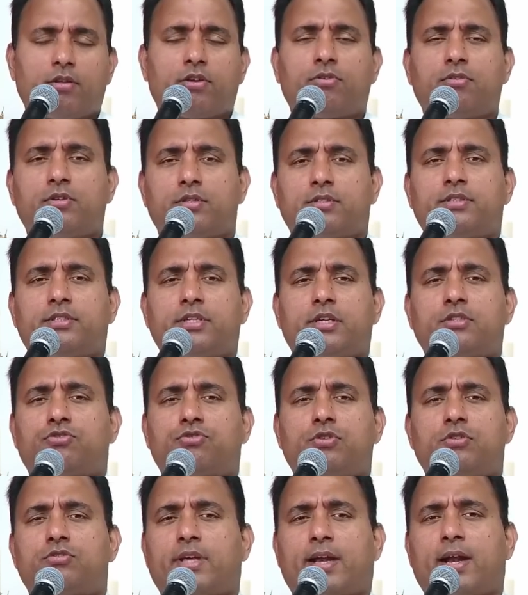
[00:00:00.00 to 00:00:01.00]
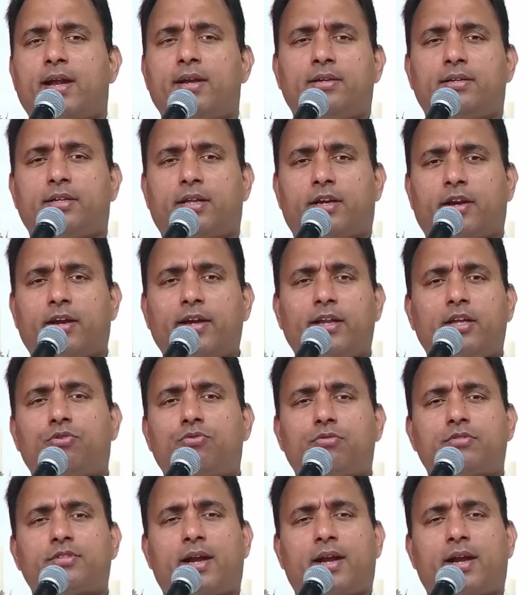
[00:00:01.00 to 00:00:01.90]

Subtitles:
you are just to surrender, ready to